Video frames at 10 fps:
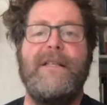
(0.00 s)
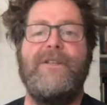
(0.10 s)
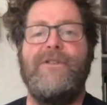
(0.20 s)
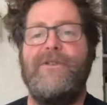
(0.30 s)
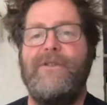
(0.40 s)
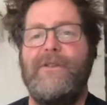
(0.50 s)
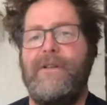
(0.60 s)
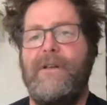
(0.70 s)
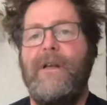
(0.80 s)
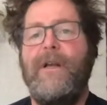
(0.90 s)

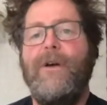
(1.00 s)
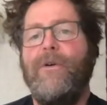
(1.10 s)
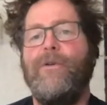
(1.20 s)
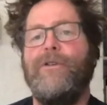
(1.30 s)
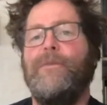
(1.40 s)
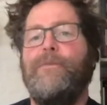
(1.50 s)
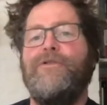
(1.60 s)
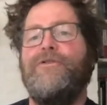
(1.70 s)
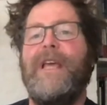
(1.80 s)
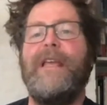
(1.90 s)
decisions, or
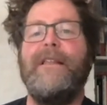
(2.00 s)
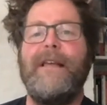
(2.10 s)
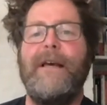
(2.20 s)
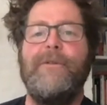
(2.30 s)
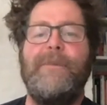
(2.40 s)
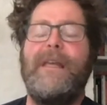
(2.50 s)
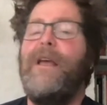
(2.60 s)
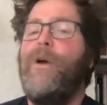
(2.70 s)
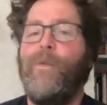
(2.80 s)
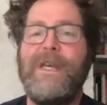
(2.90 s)
not portraying them to
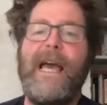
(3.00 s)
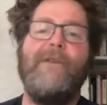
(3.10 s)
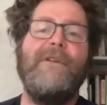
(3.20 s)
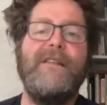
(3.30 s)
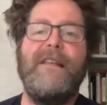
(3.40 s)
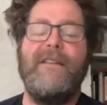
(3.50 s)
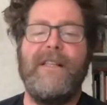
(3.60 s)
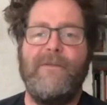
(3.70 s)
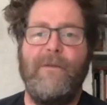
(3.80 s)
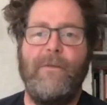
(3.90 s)
be, we
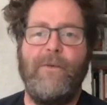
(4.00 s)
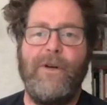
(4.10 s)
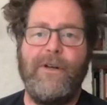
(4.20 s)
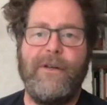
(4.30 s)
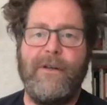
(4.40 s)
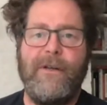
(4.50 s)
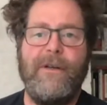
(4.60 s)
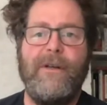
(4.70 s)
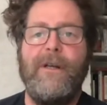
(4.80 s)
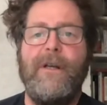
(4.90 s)
guarantee this will work.
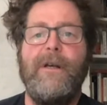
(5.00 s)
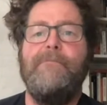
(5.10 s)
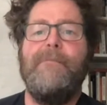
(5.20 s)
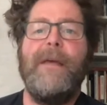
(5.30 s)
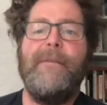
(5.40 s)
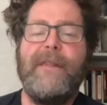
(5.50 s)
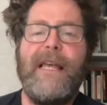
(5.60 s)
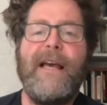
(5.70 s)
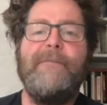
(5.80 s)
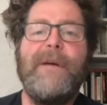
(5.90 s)

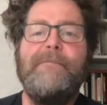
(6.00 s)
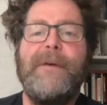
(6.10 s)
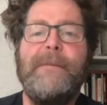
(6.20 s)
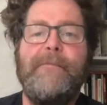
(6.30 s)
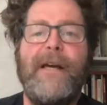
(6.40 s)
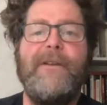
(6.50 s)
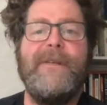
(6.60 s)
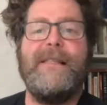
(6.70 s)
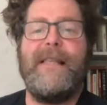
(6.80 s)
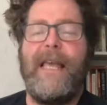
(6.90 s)
Maybe they have been a bit
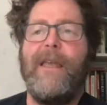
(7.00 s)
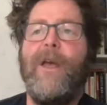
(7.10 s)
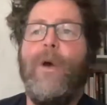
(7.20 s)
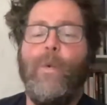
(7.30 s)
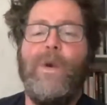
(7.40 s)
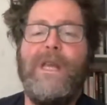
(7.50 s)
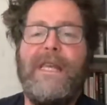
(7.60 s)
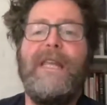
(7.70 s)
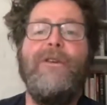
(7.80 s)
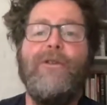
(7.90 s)
better in saying,
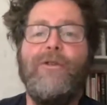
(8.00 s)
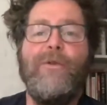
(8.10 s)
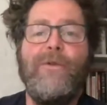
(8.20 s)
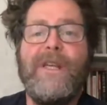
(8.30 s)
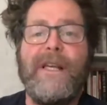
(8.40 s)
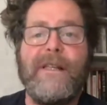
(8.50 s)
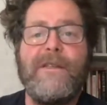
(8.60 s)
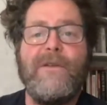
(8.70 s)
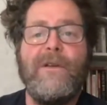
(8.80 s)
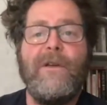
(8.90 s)
we need to do
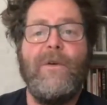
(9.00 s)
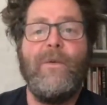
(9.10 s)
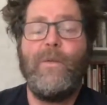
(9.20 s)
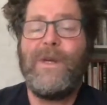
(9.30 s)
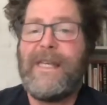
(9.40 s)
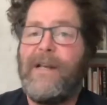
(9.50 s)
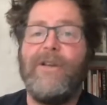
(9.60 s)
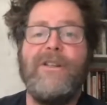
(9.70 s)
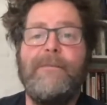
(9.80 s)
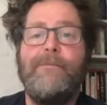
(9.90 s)
this, we
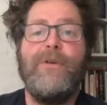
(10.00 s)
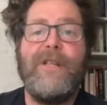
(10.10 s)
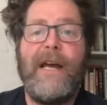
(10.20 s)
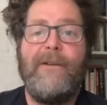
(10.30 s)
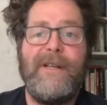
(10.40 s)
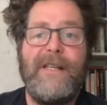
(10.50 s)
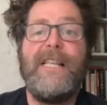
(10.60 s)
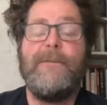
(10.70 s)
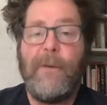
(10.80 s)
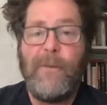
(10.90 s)
cannot
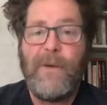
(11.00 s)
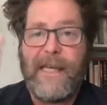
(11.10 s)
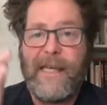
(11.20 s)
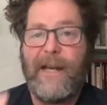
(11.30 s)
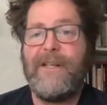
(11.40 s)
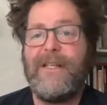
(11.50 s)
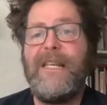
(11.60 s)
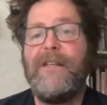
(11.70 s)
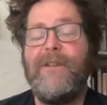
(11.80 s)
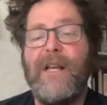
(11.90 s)
guarantee, but we can
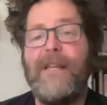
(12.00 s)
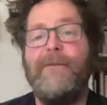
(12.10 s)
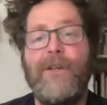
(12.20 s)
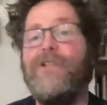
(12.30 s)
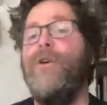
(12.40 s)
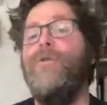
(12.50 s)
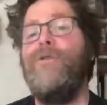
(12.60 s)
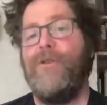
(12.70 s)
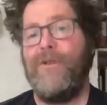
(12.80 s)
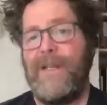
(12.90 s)
guarantee that if we
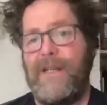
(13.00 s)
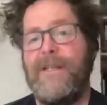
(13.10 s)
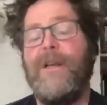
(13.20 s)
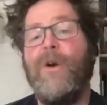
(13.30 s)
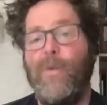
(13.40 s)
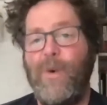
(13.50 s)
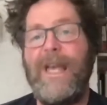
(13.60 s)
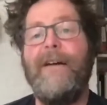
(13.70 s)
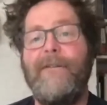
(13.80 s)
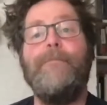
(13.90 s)
don't do this, we
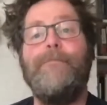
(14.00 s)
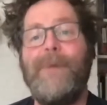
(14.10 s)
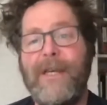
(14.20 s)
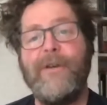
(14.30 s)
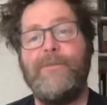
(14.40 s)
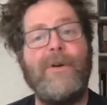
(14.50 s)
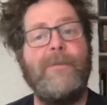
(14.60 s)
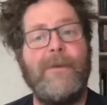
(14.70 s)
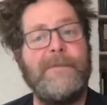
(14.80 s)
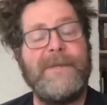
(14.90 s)
have bigger
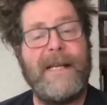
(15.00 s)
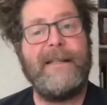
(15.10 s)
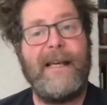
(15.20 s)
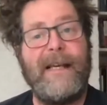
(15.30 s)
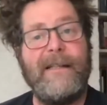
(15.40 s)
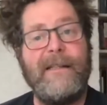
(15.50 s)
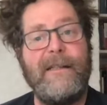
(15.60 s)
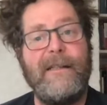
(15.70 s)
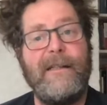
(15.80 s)
problems at hand.